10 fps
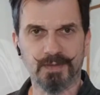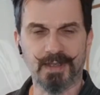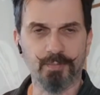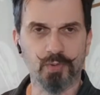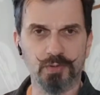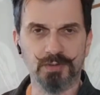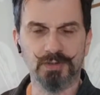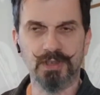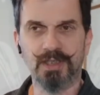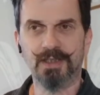Make it a
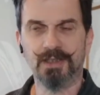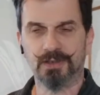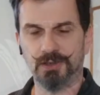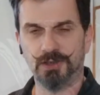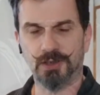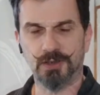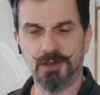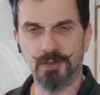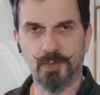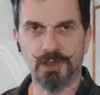little bit round,
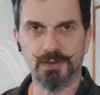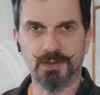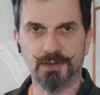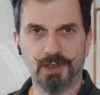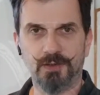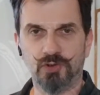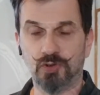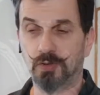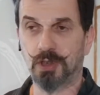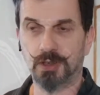and
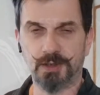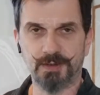that's safe.